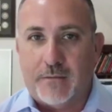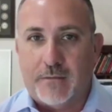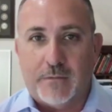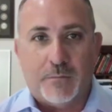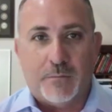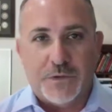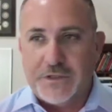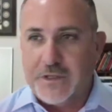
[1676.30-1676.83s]

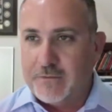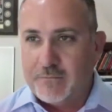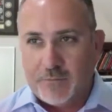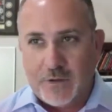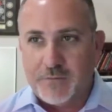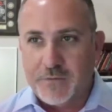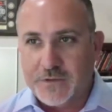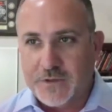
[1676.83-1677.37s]
once you get
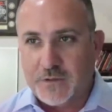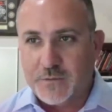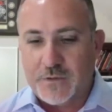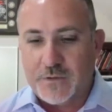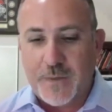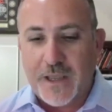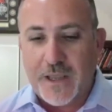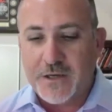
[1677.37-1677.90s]
good results with
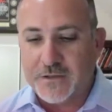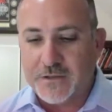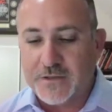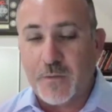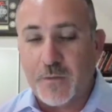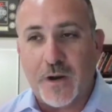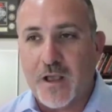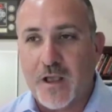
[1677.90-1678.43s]
the patients,
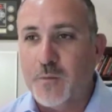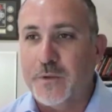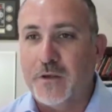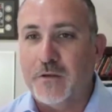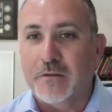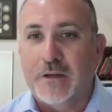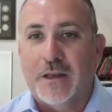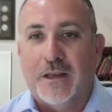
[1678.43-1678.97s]
they want to help
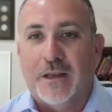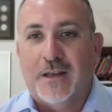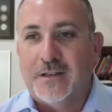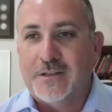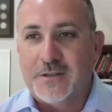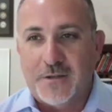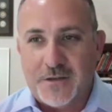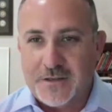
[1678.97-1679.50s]
you.
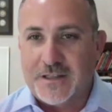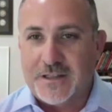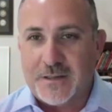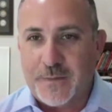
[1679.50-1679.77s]
So you just let the